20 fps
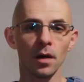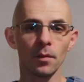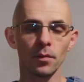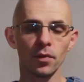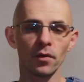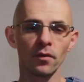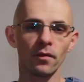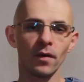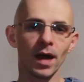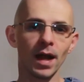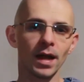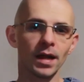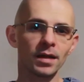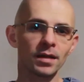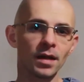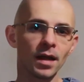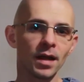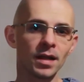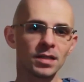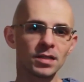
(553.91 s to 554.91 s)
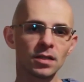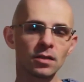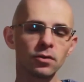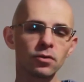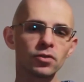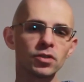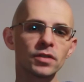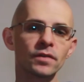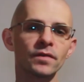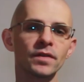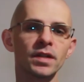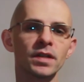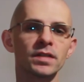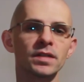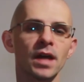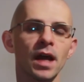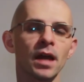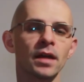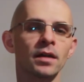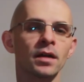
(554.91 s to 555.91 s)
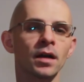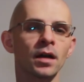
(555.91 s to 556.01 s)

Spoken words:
provide exclusive design